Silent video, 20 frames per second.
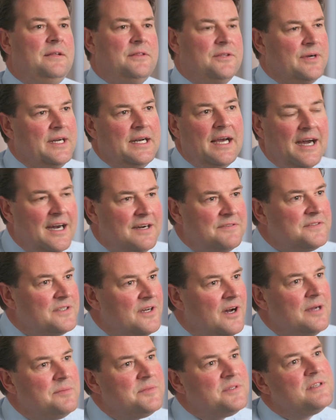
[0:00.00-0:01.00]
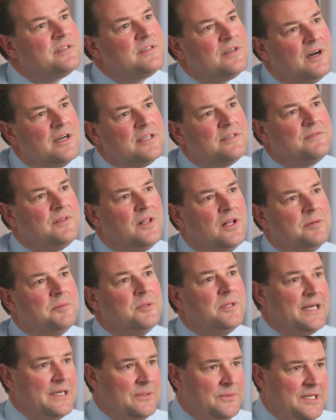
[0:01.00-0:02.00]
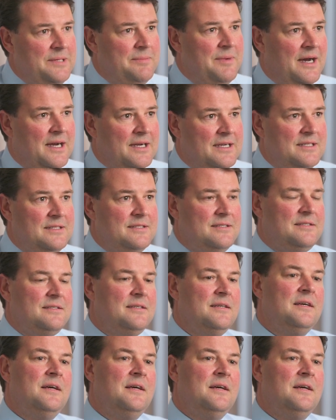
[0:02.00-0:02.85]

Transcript: three and a half times the size of global equity markets,